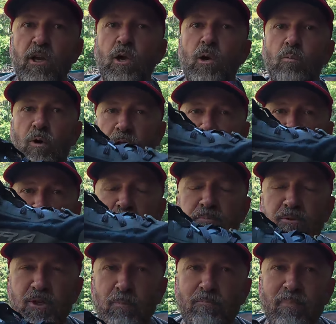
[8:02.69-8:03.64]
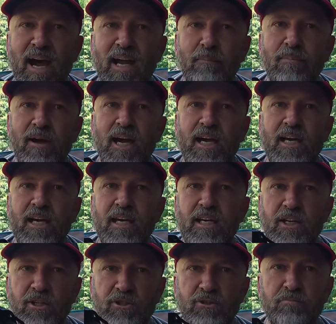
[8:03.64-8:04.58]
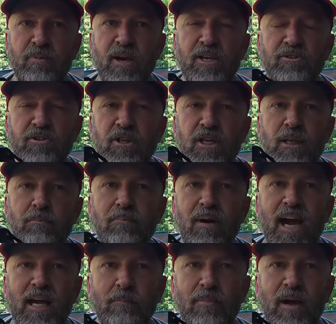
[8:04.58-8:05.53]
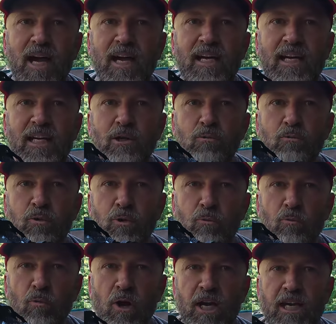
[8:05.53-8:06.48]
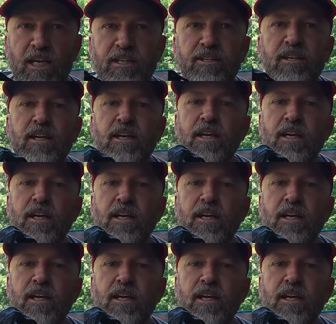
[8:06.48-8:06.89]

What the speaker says: When it comes to backpacking, especially backpacking with weight,